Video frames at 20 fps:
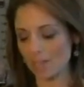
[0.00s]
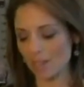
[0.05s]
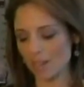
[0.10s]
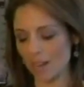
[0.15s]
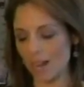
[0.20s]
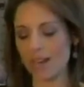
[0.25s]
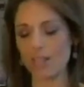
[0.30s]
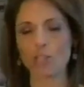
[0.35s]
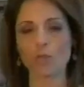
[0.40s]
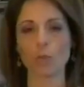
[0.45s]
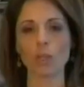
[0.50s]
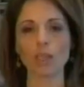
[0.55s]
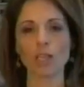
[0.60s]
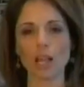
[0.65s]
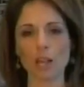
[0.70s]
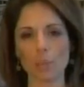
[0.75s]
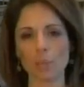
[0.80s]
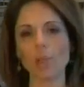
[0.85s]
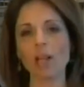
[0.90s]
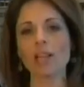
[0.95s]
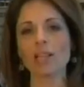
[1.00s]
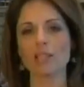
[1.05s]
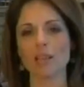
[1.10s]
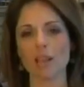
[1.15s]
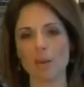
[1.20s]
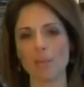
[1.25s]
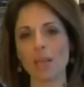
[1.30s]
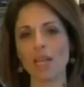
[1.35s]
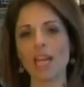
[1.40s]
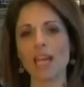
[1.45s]
tonight. So a lot of planes
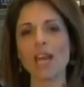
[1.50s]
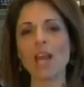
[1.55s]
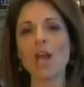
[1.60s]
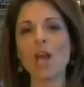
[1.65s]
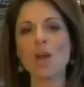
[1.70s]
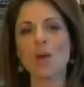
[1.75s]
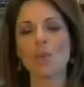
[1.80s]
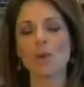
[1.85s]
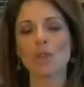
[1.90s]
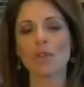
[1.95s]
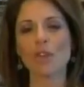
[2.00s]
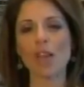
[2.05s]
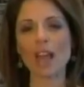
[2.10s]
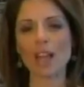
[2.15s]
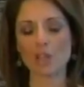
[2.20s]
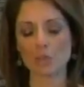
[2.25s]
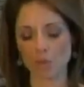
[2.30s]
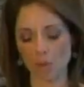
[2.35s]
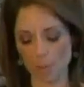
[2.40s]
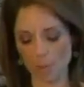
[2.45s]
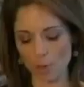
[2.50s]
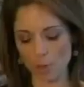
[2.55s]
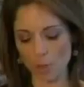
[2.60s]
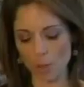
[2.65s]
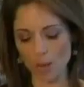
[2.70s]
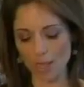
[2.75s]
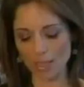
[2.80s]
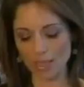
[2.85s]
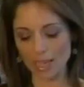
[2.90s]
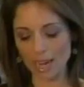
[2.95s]
coming in with fans from the
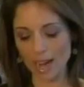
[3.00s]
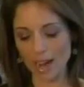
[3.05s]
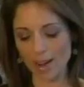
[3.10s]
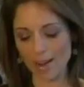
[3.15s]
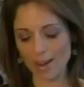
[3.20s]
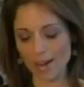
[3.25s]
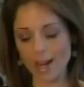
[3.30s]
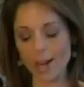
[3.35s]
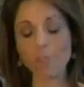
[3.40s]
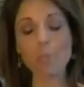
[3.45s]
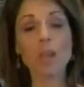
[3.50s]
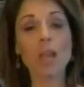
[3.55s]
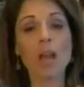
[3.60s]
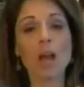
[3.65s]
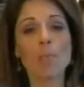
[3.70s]
New England area.